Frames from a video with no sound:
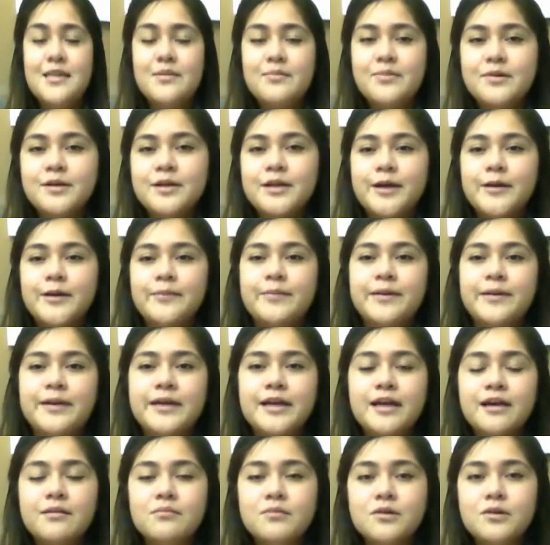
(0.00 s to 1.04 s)

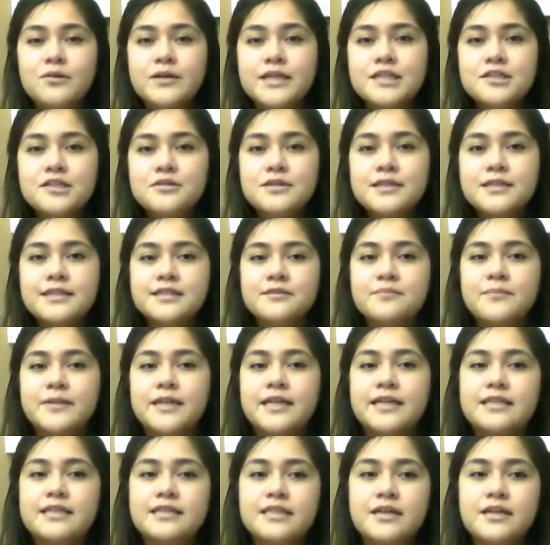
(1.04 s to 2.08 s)
Bernabe. I'm going to
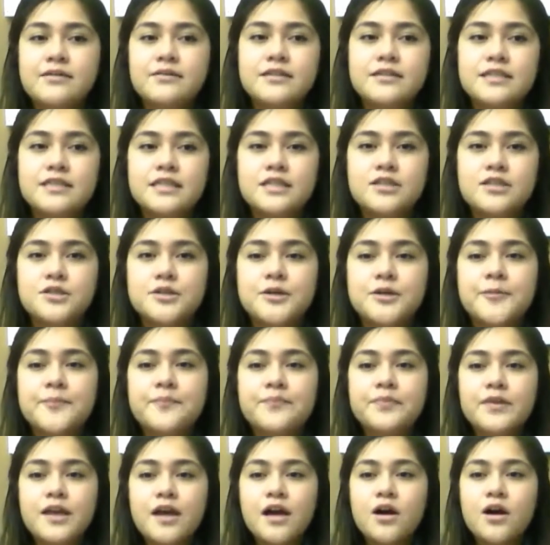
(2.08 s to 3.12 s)
explain Down syndrome.
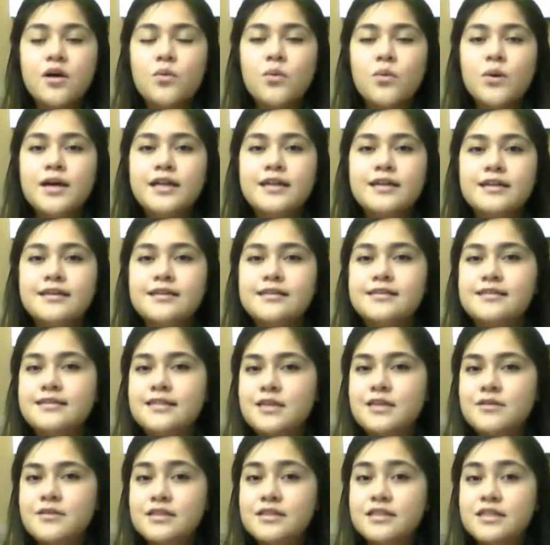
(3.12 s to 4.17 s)
What is
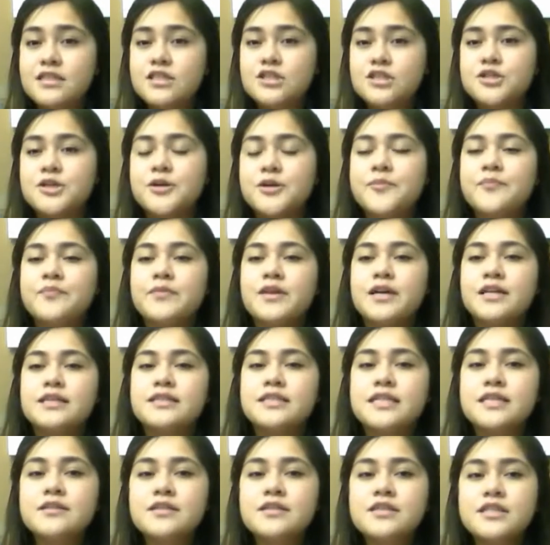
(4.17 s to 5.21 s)
Down syndrome?
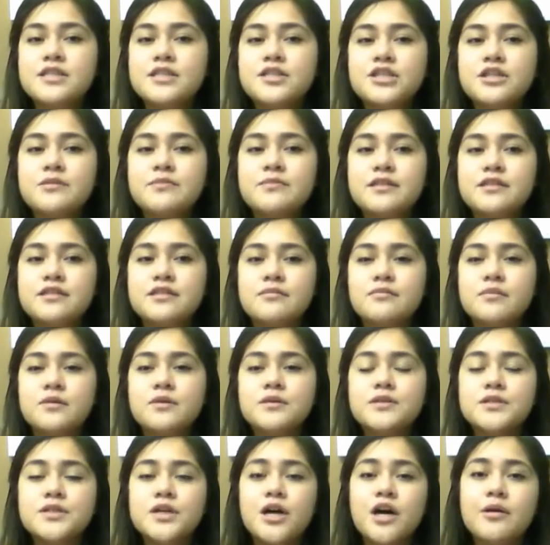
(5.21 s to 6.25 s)
Down syndrome is the
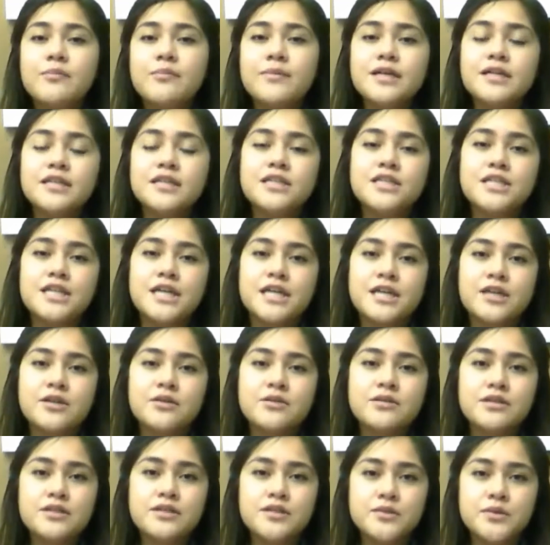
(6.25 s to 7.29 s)
most common congenital
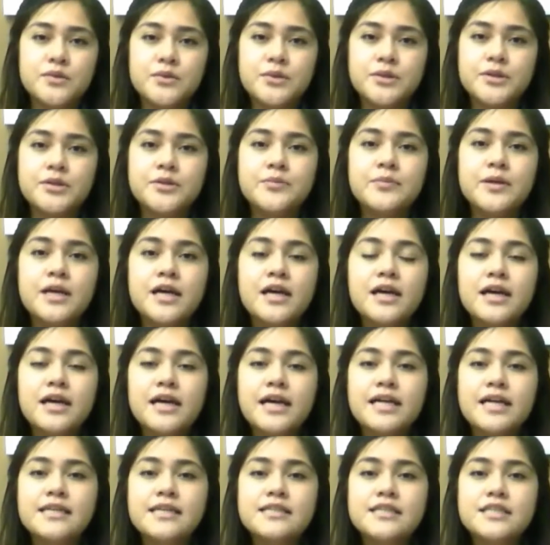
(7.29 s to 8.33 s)
disorder.
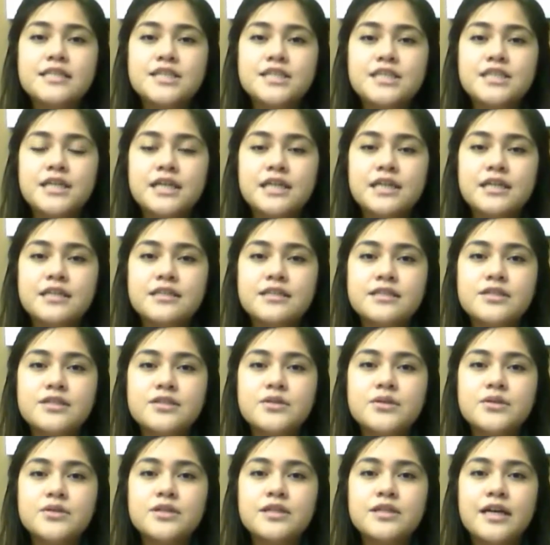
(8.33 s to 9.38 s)
It is a genetic
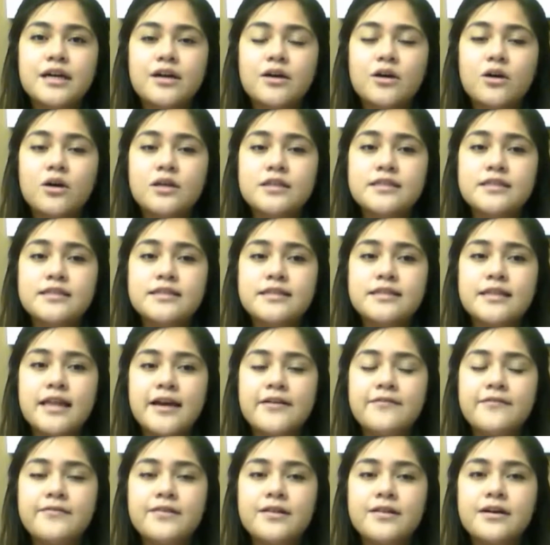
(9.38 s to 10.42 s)
disorder that causes
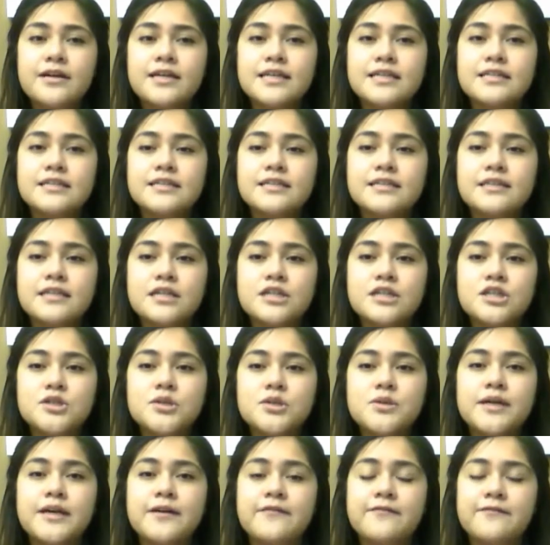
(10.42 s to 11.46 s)
lifelong
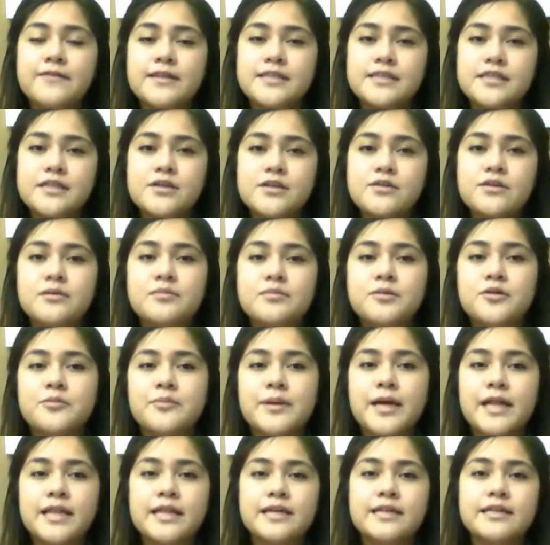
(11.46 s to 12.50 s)
intellectual and physical
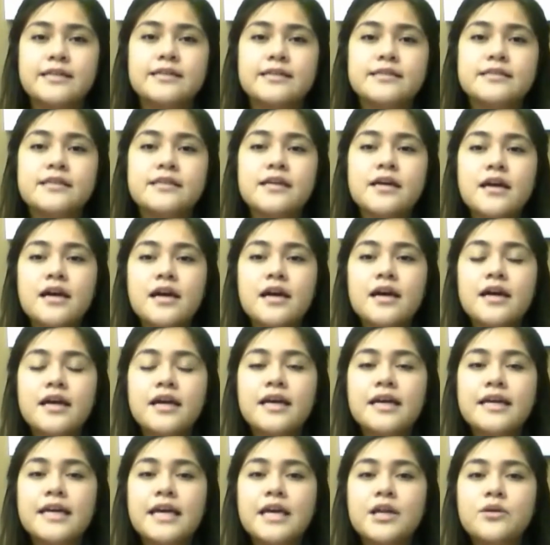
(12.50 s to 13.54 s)
abnormalities.
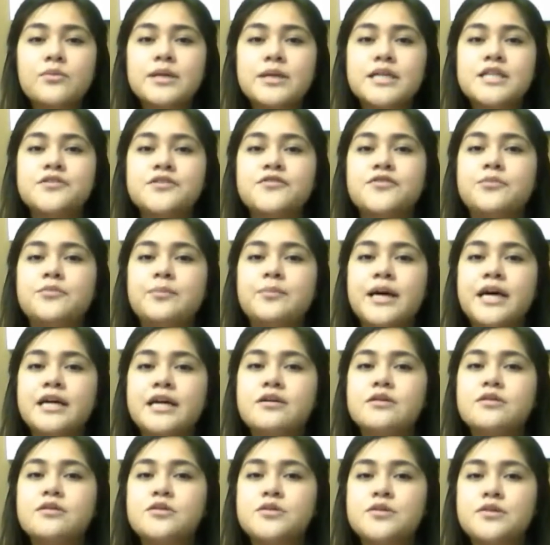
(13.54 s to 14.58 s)
It can range from
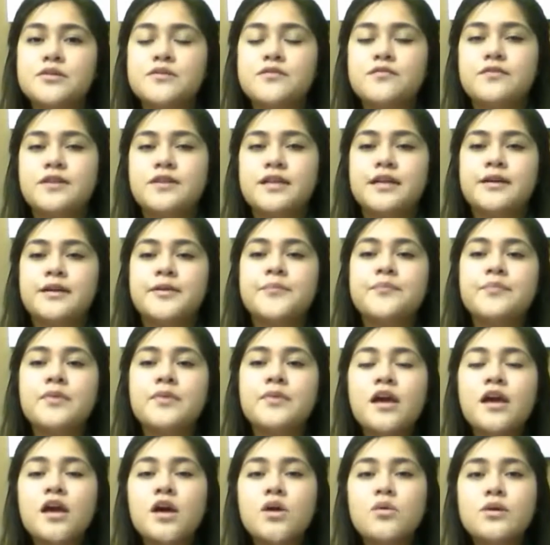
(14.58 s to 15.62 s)
mild to severe.
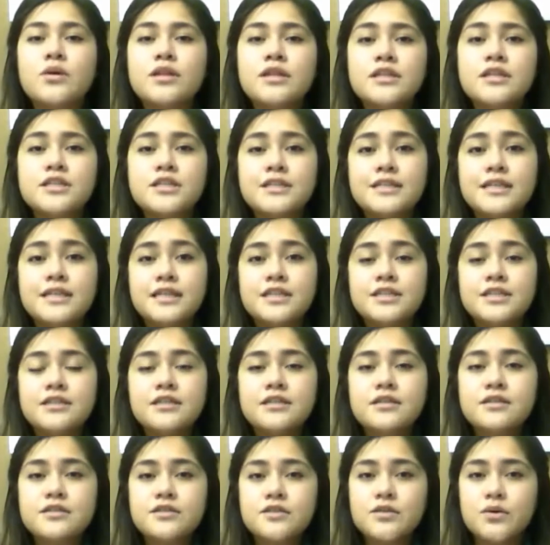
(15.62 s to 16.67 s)
With education
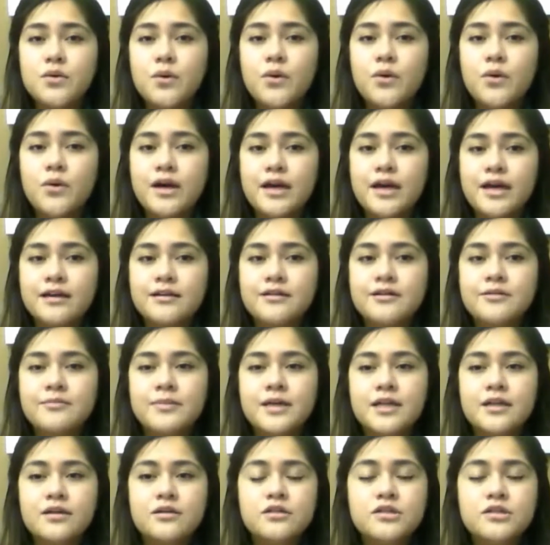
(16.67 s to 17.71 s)
in school and good
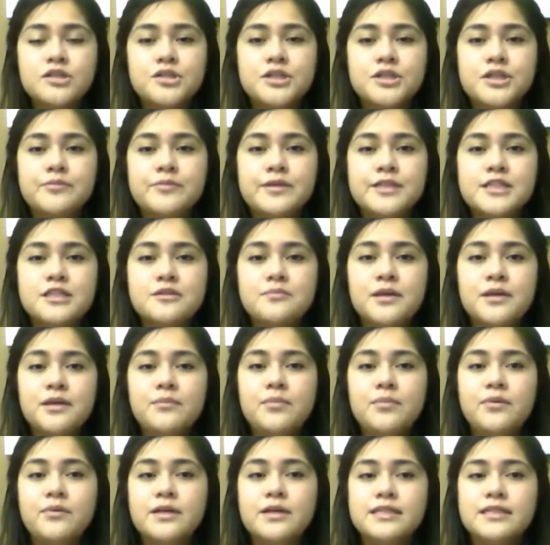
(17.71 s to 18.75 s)
medical treatments,
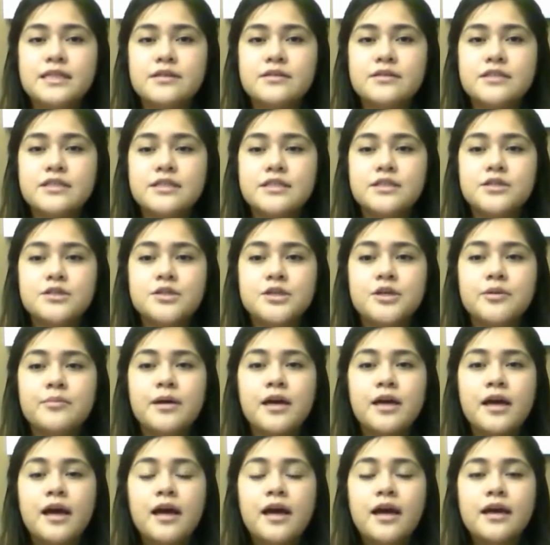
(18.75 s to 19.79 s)
people with Down syndrome
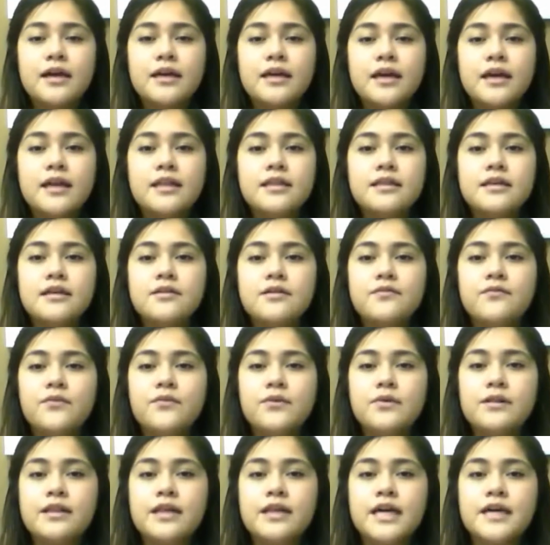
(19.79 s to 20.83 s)
can lead
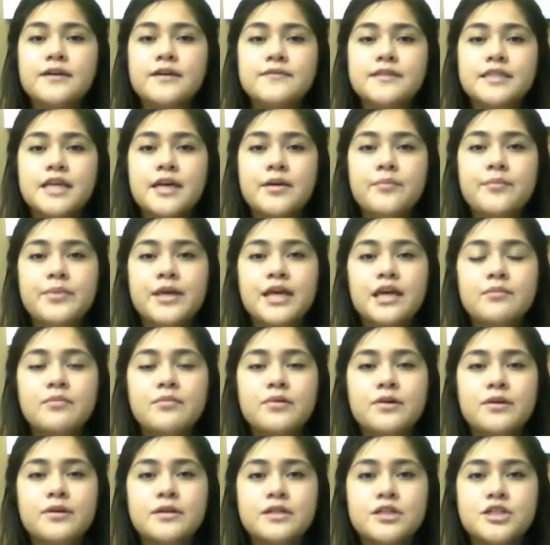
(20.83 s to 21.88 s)
full lives and be
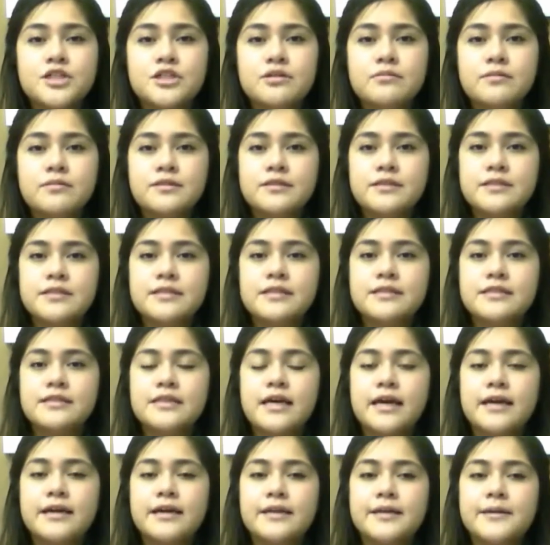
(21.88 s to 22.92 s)
able to contribute to
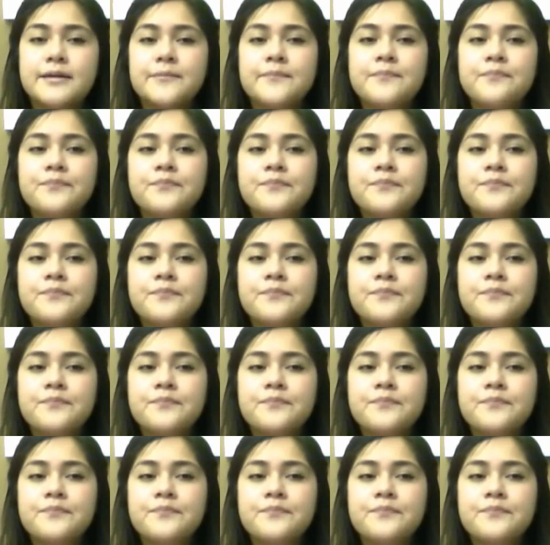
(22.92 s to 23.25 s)
society.